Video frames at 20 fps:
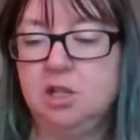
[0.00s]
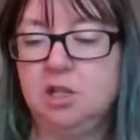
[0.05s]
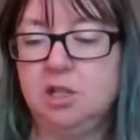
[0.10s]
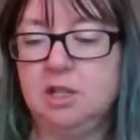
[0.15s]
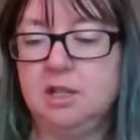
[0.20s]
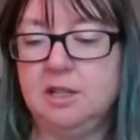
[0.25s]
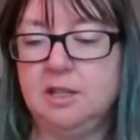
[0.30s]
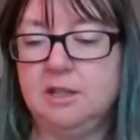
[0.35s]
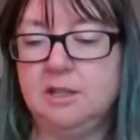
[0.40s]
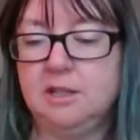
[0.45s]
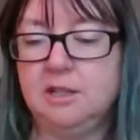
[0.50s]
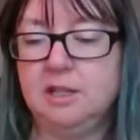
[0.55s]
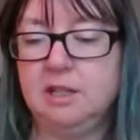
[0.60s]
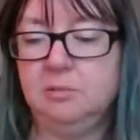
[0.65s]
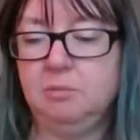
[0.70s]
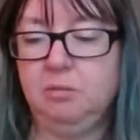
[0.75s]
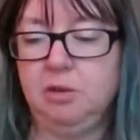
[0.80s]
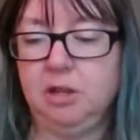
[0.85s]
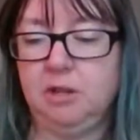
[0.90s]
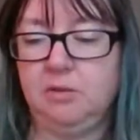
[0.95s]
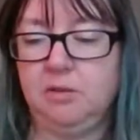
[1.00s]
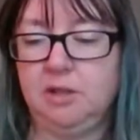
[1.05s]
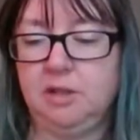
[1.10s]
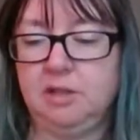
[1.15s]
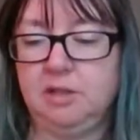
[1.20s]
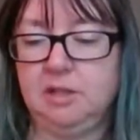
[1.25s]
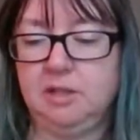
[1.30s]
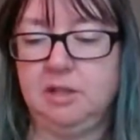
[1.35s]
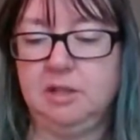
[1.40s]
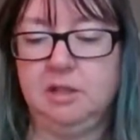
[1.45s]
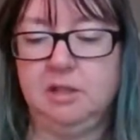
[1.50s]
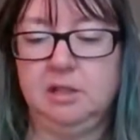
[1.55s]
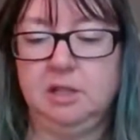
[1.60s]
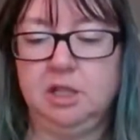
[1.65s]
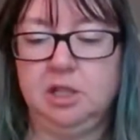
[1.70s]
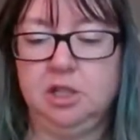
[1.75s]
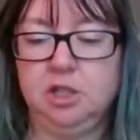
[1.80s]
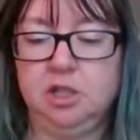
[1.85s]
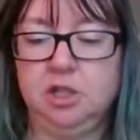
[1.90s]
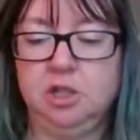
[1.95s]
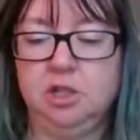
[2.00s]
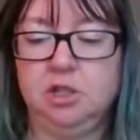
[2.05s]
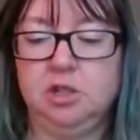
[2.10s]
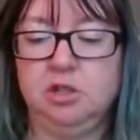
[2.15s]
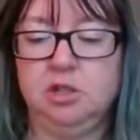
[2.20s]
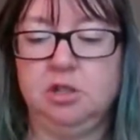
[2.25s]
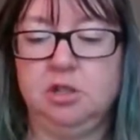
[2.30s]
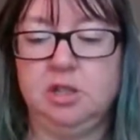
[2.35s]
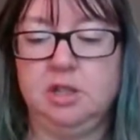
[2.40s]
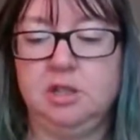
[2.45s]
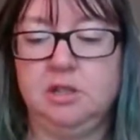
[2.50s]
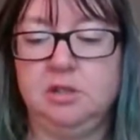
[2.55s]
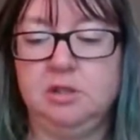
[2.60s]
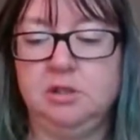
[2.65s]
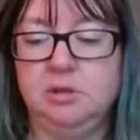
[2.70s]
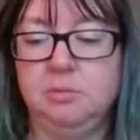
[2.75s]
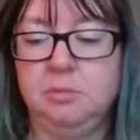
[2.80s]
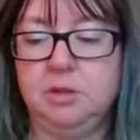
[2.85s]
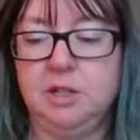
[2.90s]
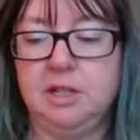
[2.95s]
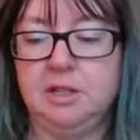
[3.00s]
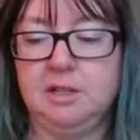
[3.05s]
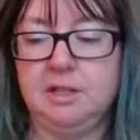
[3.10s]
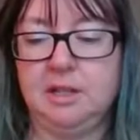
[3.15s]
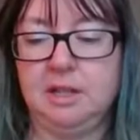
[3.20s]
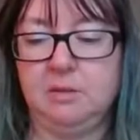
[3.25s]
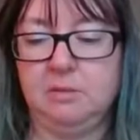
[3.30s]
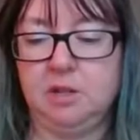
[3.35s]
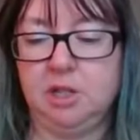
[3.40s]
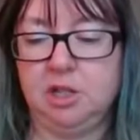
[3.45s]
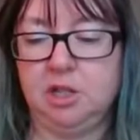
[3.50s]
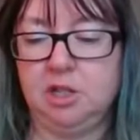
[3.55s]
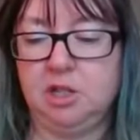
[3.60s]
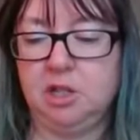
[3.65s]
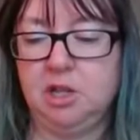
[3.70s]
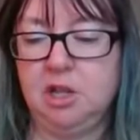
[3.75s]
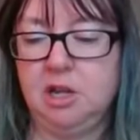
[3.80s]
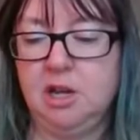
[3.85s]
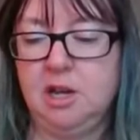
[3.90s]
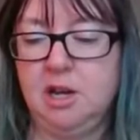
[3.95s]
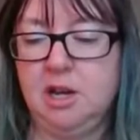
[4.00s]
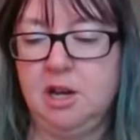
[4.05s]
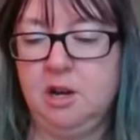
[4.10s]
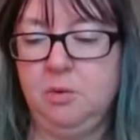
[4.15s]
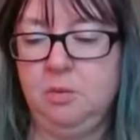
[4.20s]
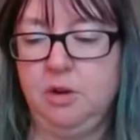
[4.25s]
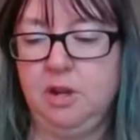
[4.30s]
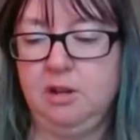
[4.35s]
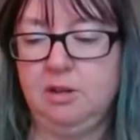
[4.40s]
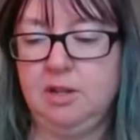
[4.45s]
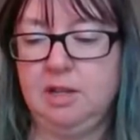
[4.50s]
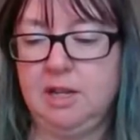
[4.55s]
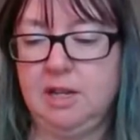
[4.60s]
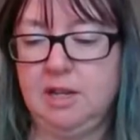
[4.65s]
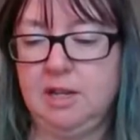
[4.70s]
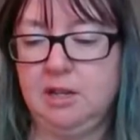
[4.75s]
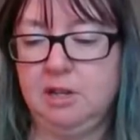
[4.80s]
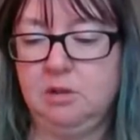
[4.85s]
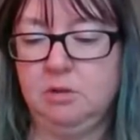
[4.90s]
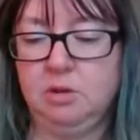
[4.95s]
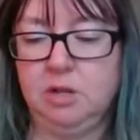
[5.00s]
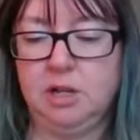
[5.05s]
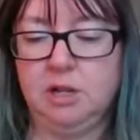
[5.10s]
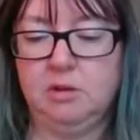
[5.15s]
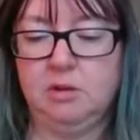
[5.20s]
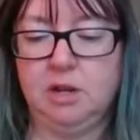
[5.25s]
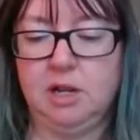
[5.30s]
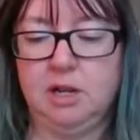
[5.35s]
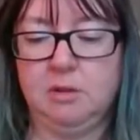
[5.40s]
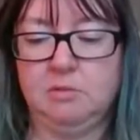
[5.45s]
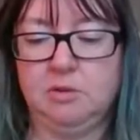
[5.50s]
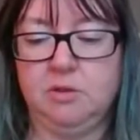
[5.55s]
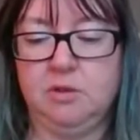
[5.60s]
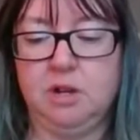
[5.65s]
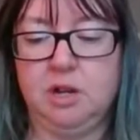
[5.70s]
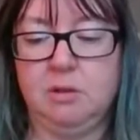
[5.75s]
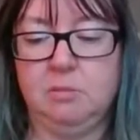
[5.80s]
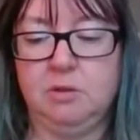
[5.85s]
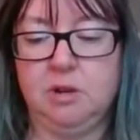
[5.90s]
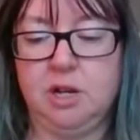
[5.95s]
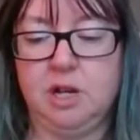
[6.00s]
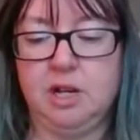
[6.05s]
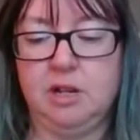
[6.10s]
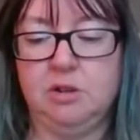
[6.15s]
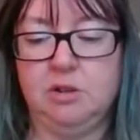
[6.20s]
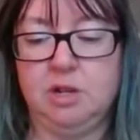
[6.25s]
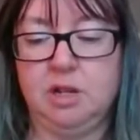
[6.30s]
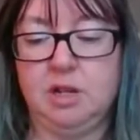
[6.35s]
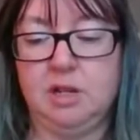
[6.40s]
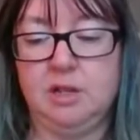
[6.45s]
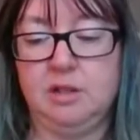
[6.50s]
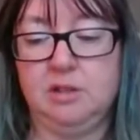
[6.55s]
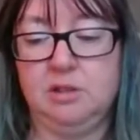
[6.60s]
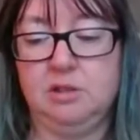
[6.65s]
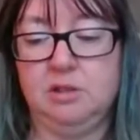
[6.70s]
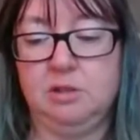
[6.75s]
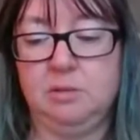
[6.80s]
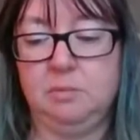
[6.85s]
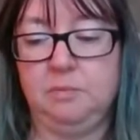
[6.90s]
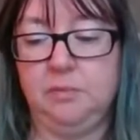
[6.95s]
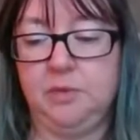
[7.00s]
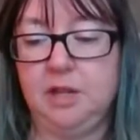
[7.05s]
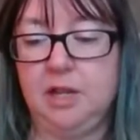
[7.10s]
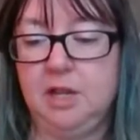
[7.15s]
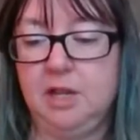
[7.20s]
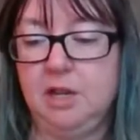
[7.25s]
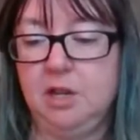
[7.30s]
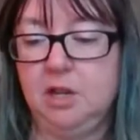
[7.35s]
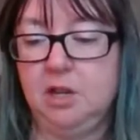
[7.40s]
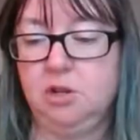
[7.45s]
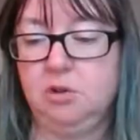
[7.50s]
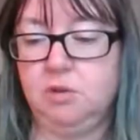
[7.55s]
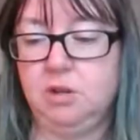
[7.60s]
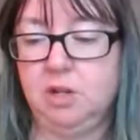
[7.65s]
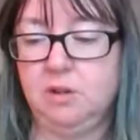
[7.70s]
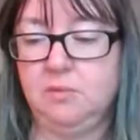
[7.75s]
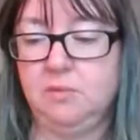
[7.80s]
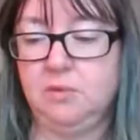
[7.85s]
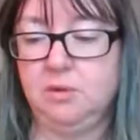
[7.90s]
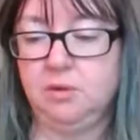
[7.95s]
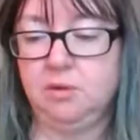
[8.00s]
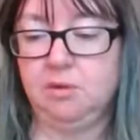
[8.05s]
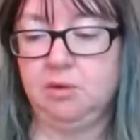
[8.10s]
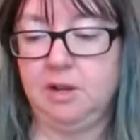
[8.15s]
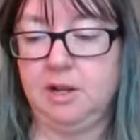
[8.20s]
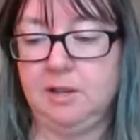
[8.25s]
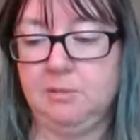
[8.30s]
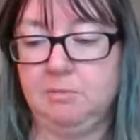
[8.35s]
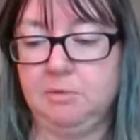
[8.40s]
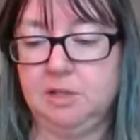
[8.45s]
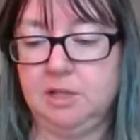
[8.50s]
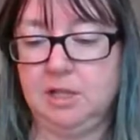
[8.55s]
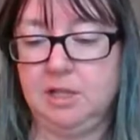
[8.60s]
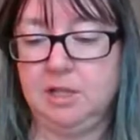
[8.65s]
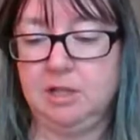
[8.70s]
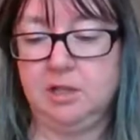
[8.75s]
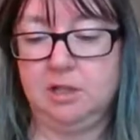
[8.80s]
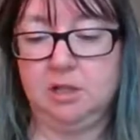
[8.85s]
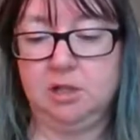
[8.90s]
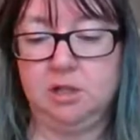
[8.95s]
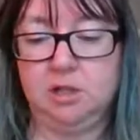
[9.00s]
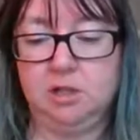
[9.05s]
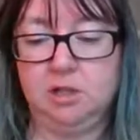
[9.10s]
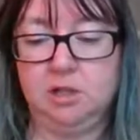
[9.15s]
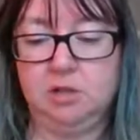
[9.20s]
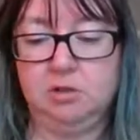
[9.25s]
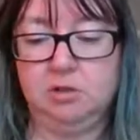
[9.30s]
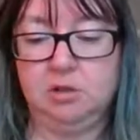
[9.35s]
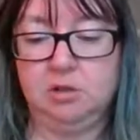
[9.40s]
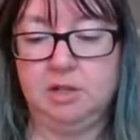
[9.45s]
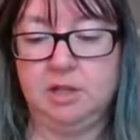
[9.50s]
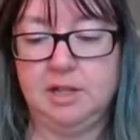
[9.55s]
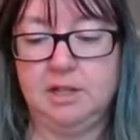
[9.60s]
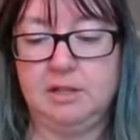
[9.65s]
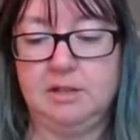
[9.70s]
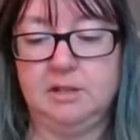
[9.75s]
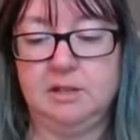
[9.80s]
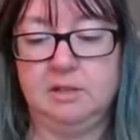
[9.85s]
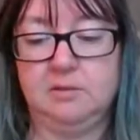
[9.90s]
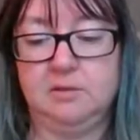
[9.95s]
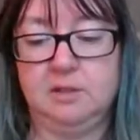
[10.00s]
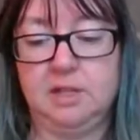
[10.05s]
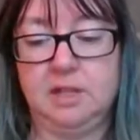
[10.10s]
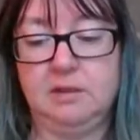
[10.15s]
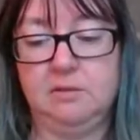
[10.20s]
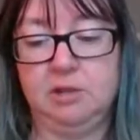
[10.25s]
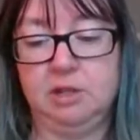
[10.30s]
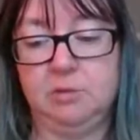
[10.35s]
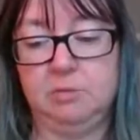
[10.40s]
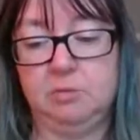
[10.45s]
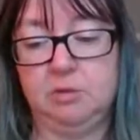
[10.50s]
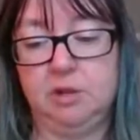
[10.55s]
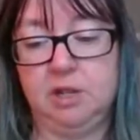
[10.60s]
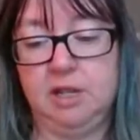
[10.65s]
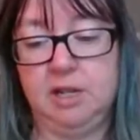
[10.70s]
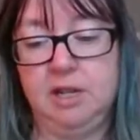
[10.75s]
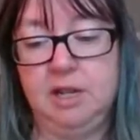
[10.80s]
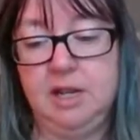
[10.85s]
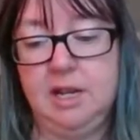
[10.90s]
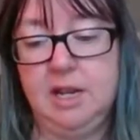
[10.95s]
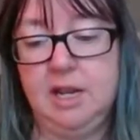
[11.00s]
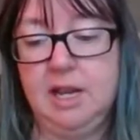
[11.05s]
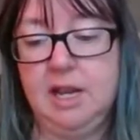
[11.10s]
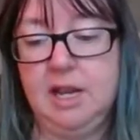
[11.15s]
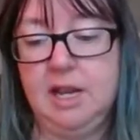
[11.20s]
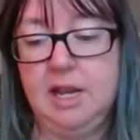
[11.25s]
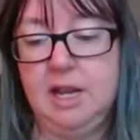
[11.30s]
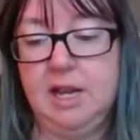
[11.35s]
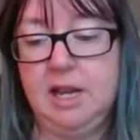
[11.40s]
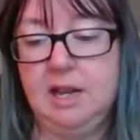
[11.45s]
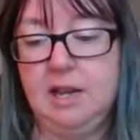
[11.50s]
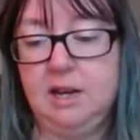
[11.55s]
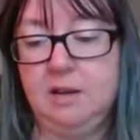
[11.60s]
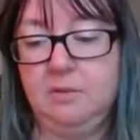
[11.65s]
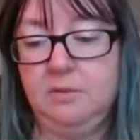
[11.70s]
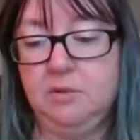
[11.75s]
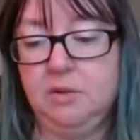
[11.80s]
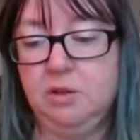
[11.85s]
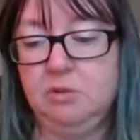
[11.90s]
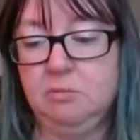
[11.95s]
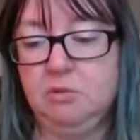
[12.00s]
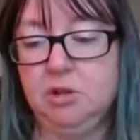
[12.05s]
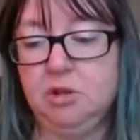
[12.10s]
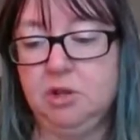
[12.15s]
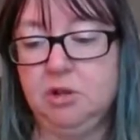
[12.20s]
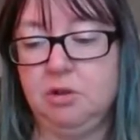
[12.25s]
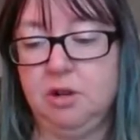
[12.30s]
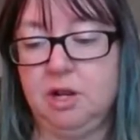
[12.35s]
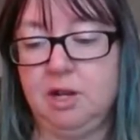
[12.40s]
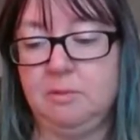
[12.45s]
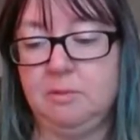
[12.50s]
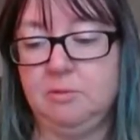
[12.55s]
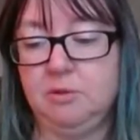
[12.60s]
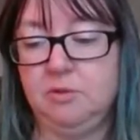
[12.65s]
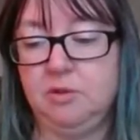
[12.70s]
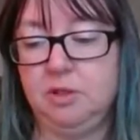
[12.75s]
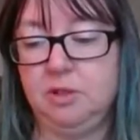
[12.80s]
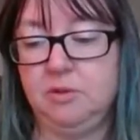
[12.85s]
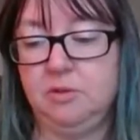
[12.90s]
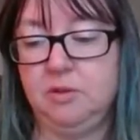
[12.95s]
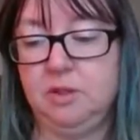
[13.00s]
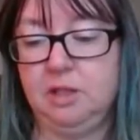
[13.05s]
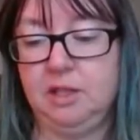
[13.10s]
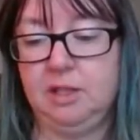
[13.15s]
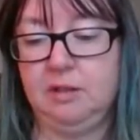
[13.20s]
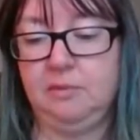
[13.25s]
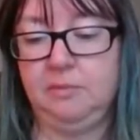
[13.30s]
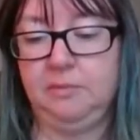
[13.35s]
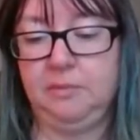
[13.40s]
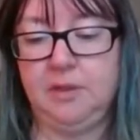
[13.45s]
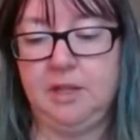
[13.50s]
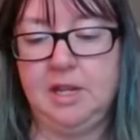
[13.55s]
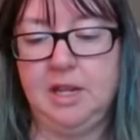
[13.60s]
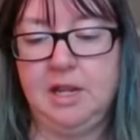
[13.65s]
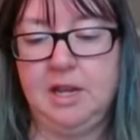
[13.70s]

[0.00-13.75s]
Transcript: She doesn't eat breakfast. Lunch is usually soup and a sandwich, around 10 to 20 grams of carbohydrate in the soup, 24 grams in the 2 slices of sandwich bread, and a few more grams for the filling.